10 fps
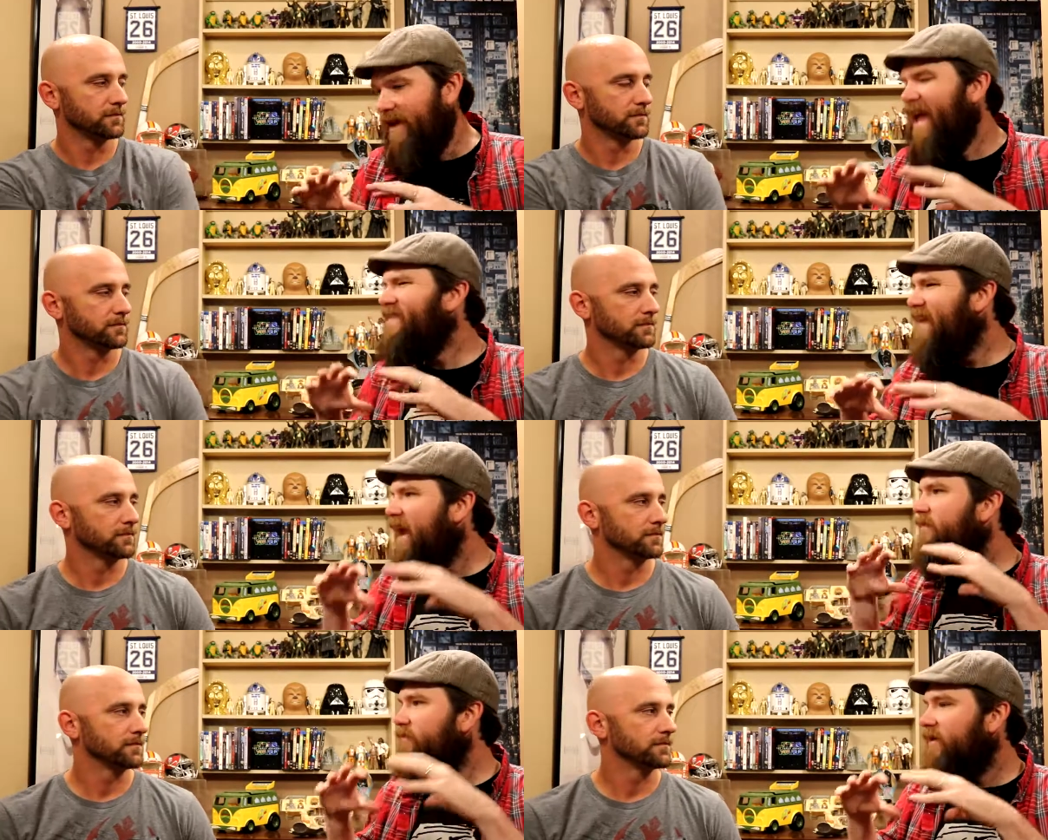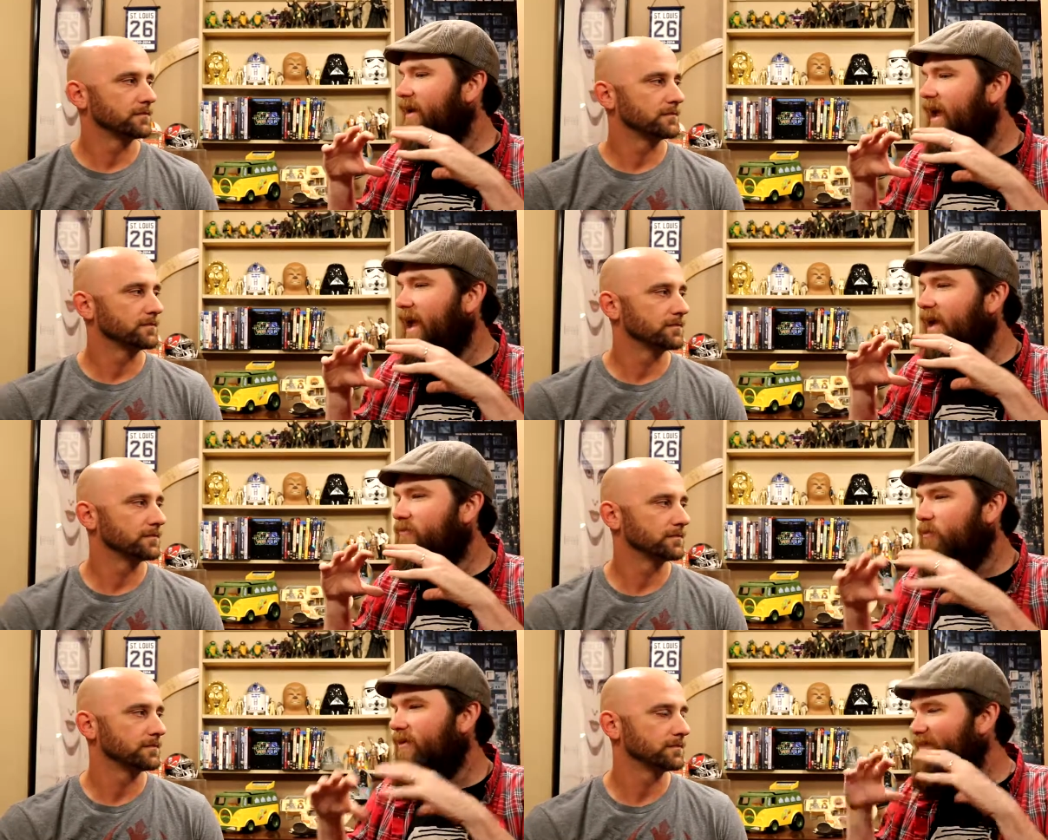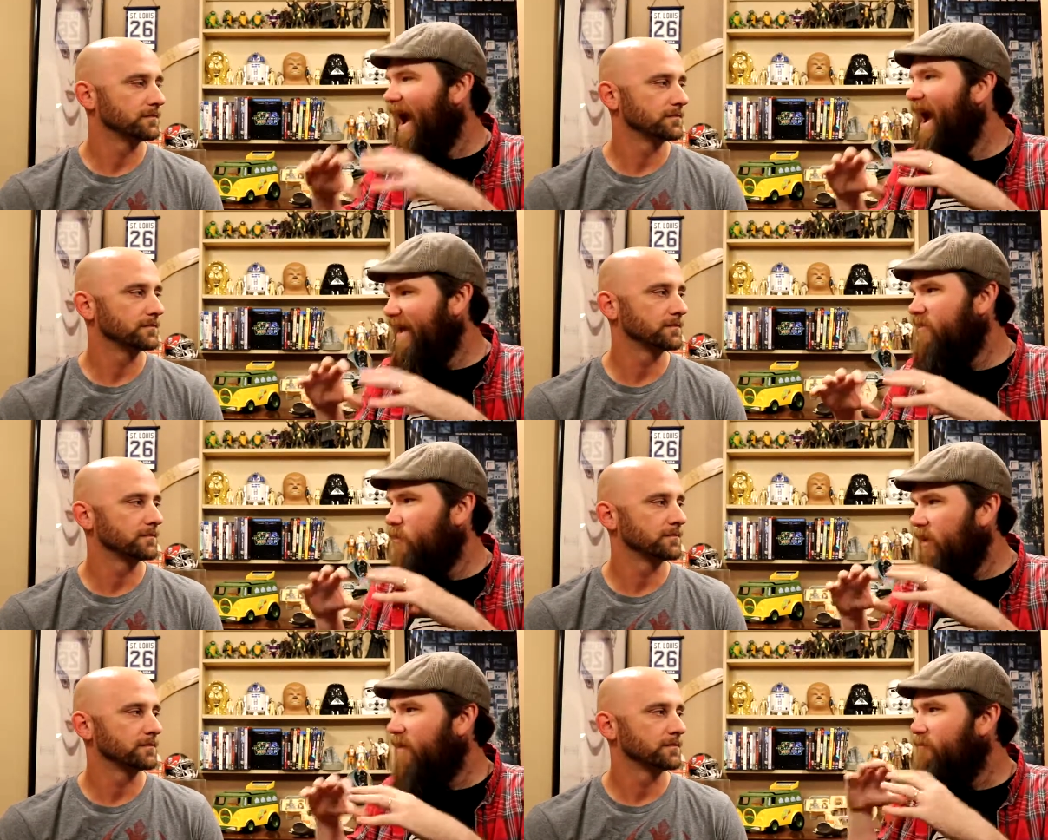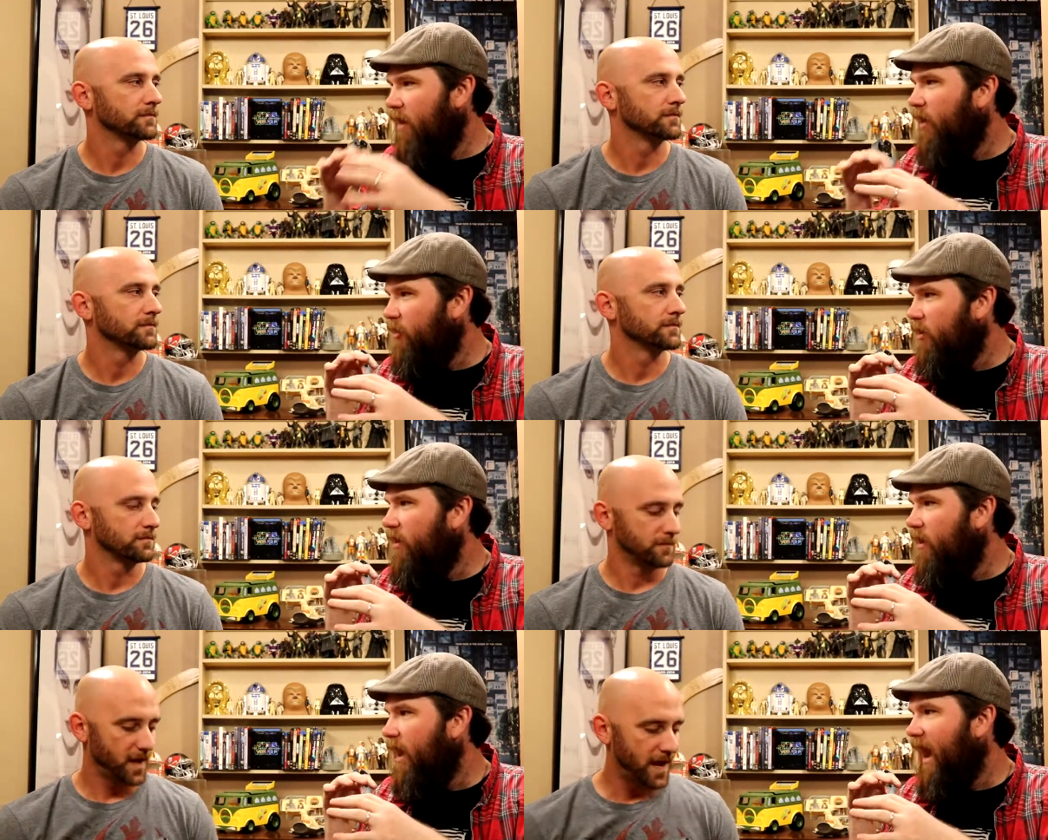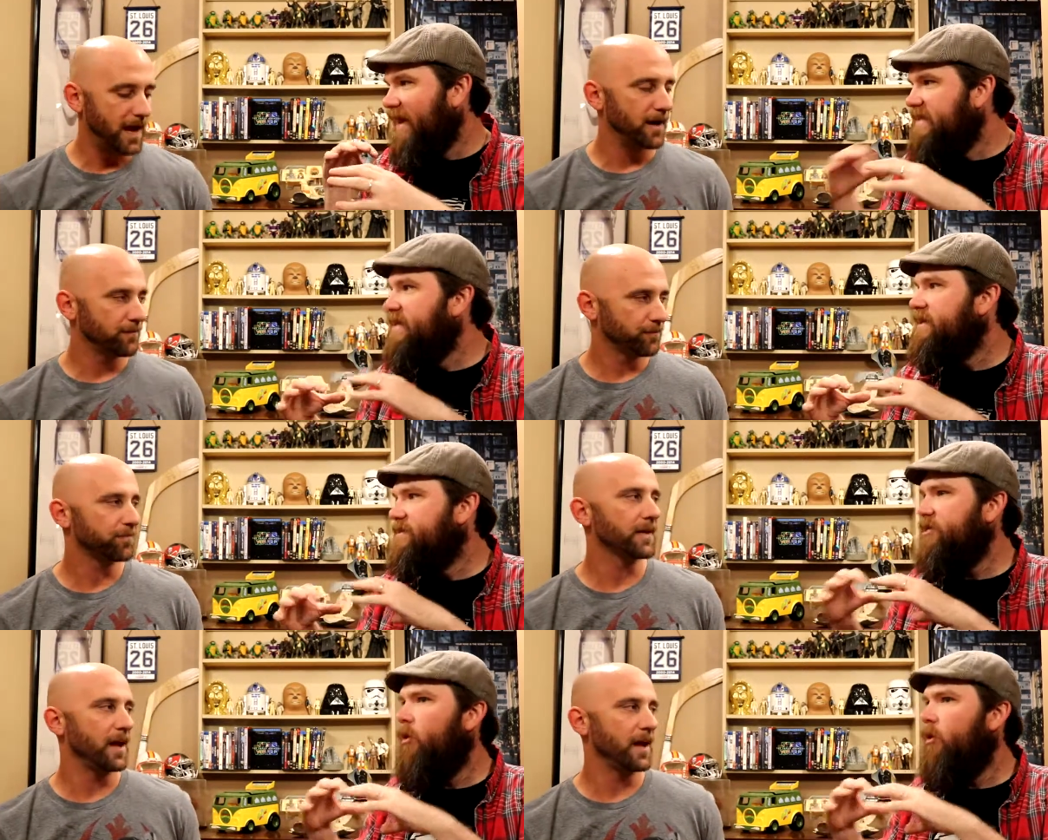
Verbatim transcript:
Speaker 1: It's kind of like it's really tying into a lot of modern yeah, ideas.